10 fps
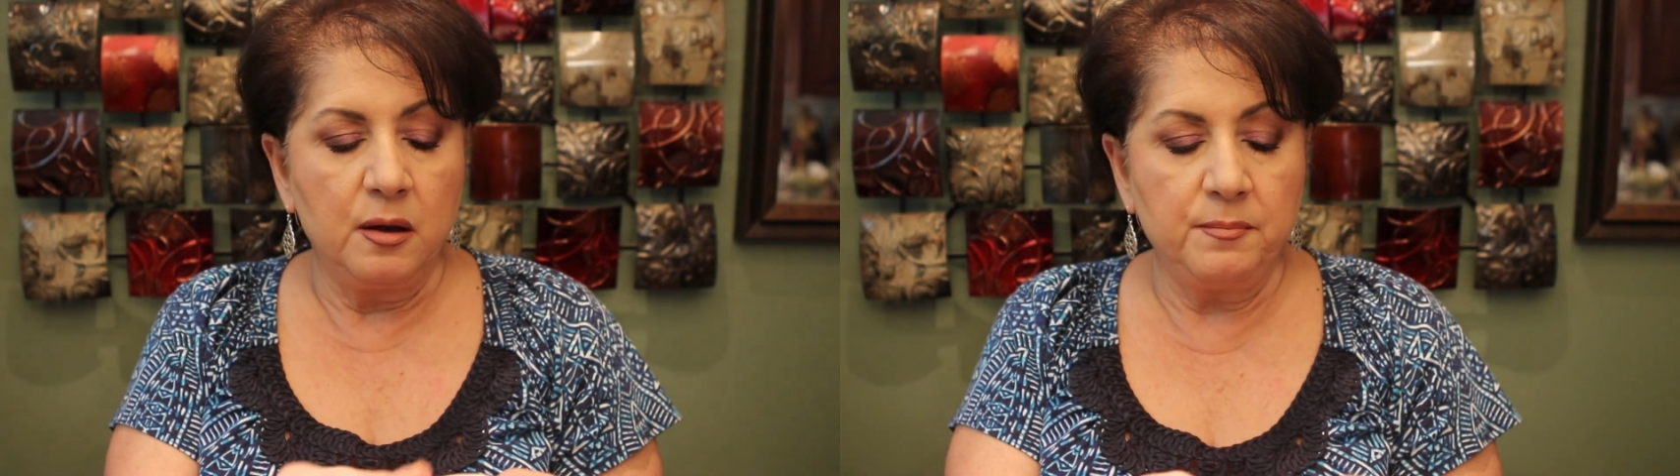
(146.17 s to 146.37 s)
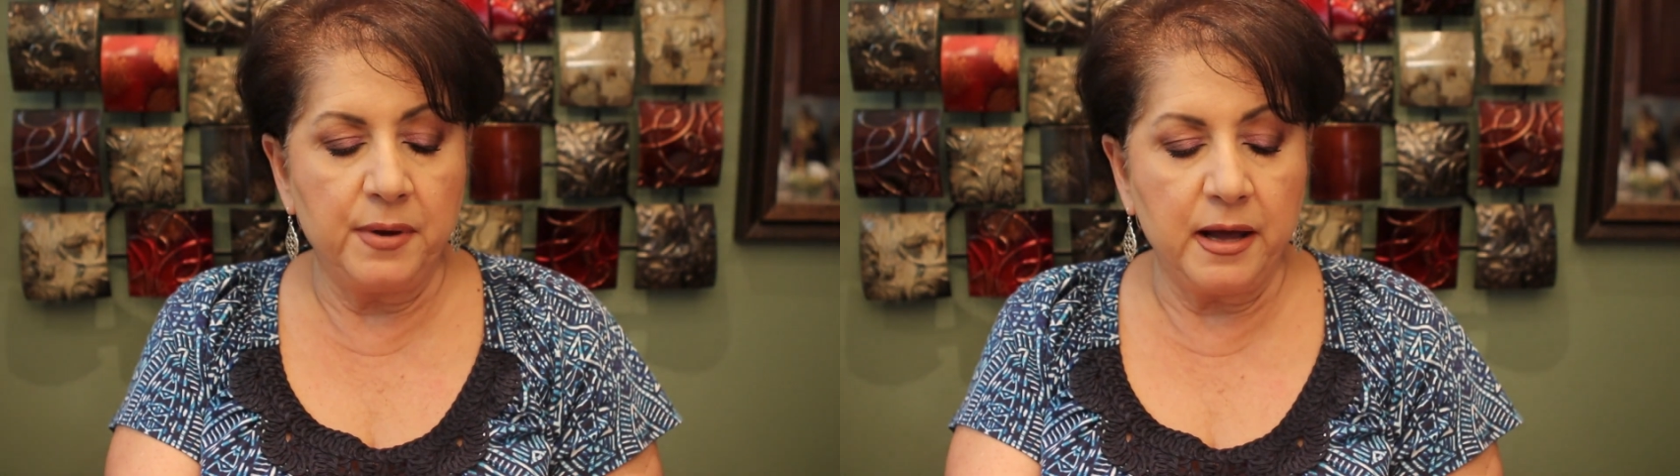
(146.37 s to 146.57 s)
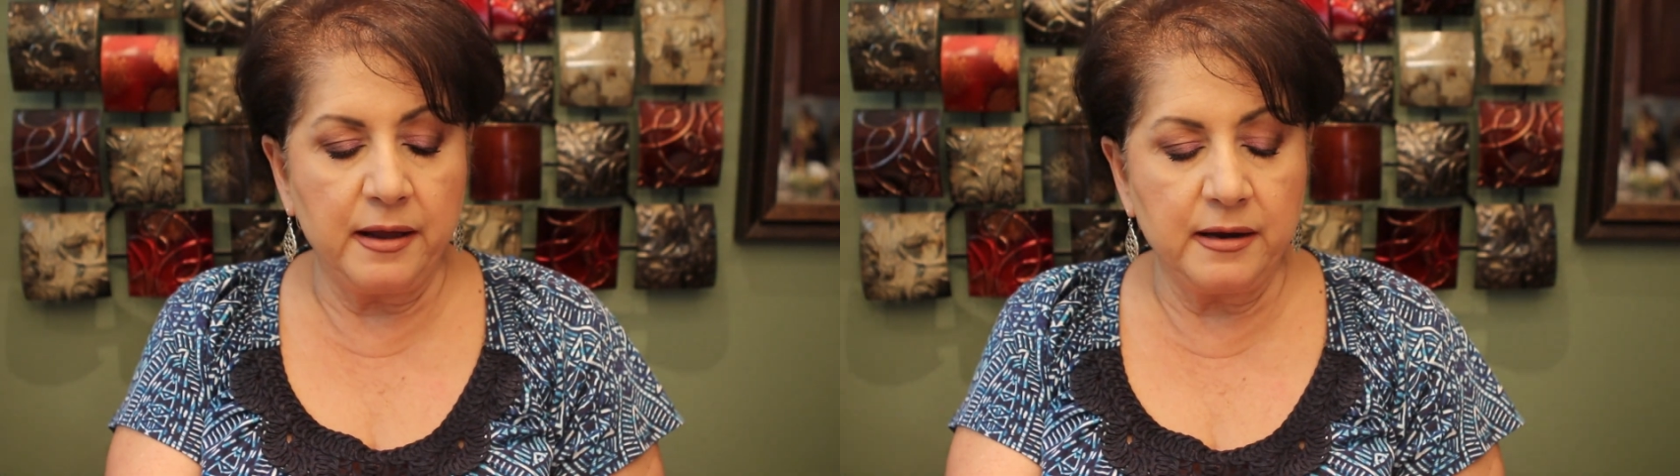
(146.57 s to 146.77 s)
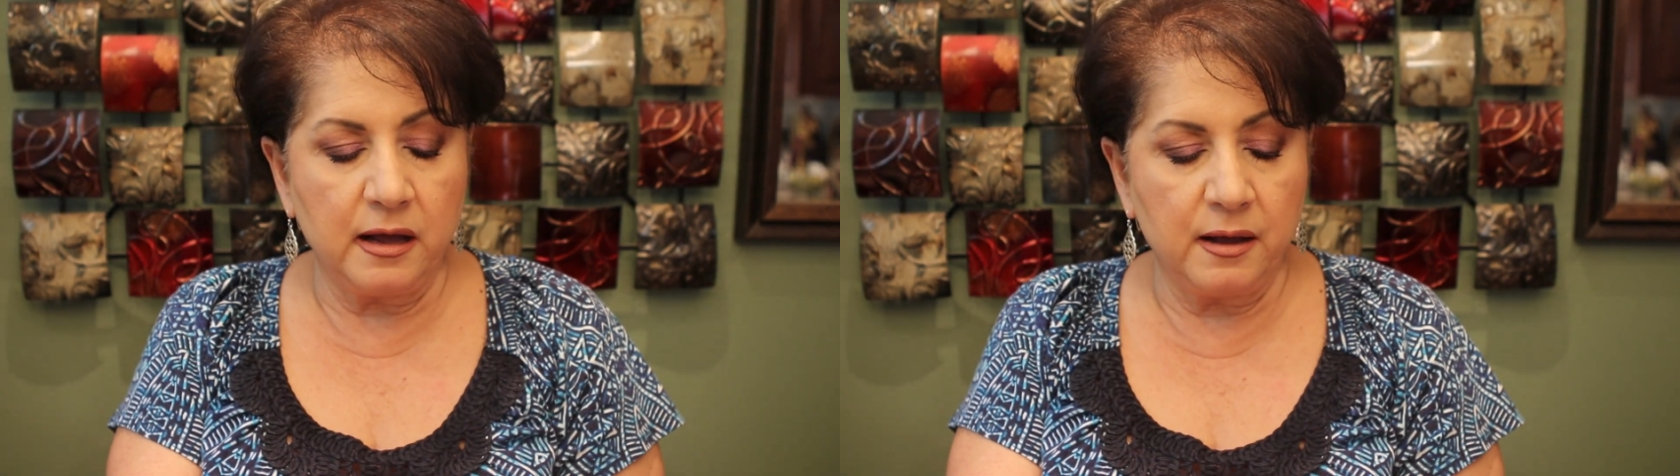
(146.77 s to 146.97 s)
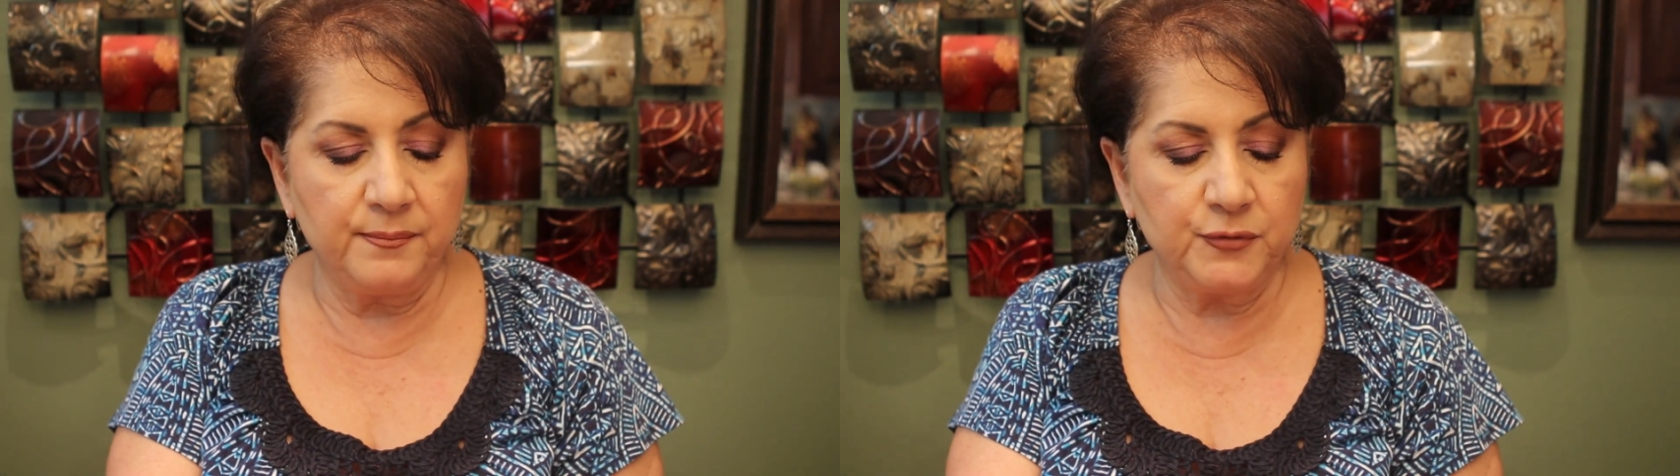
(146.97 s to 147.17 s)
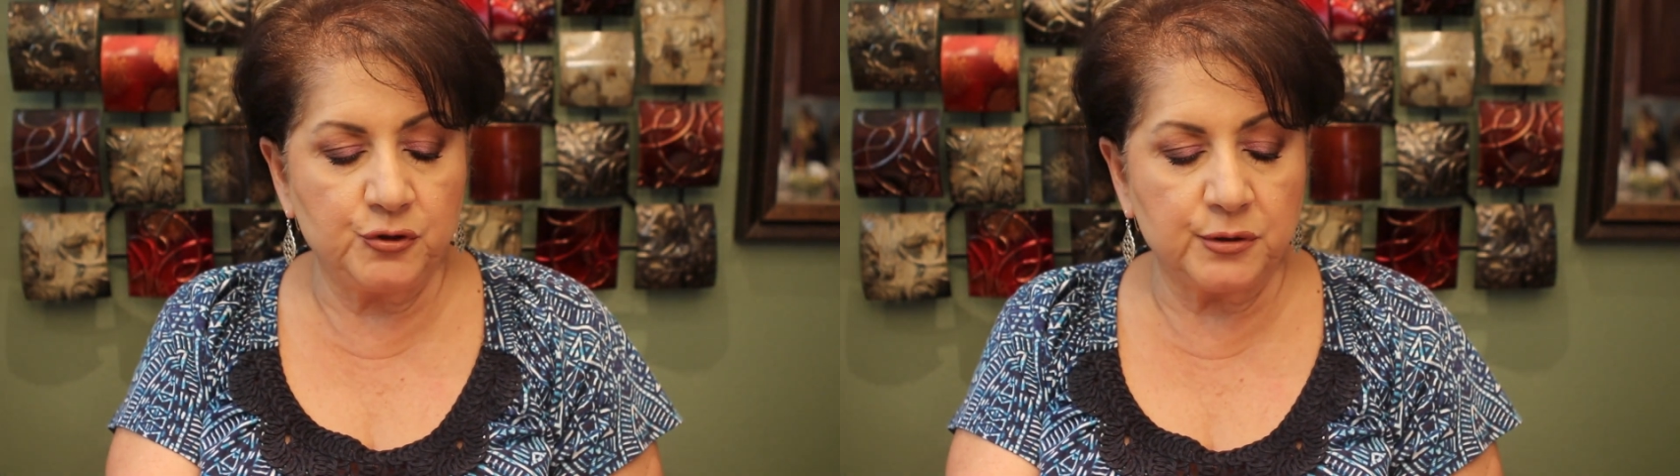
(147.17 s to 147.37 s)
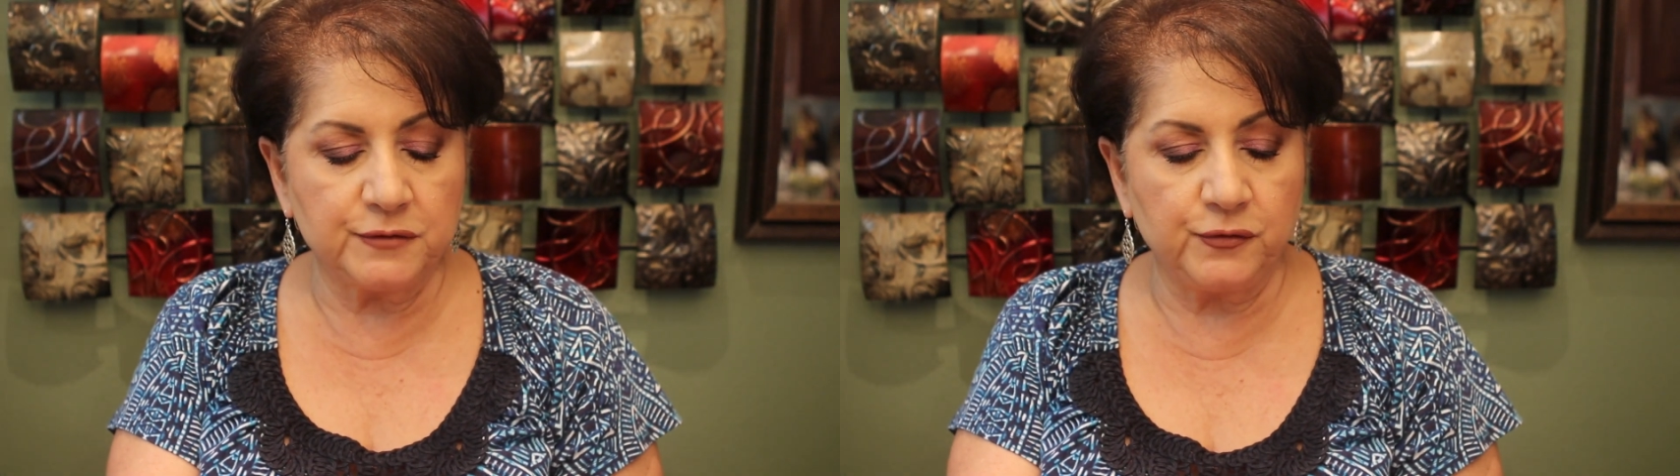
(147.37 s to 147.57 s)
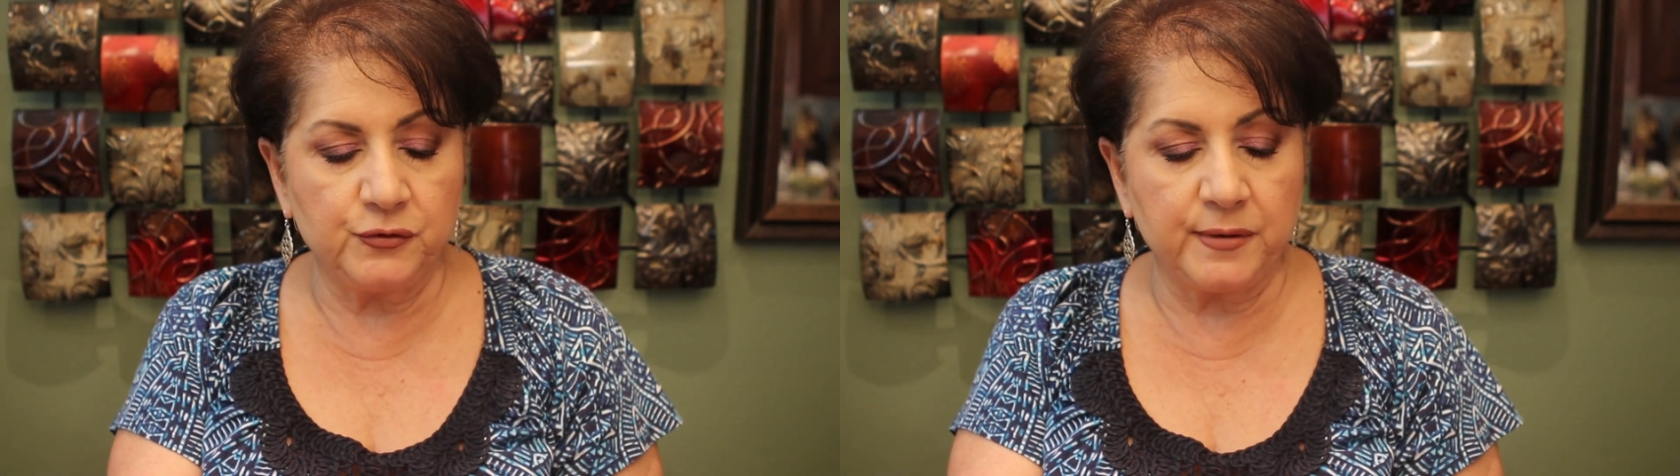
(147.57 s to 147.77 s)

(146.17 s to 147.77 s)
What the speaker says: But I'm sure it's for